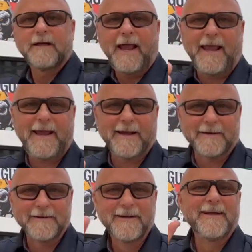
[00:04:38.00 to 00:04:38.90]

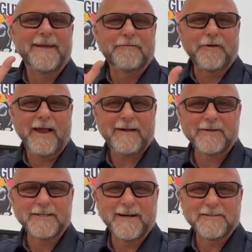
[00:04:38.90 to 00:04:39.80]
And if you
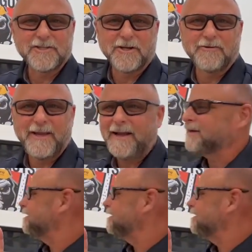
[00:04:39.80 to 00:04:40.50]
haven't done so yet,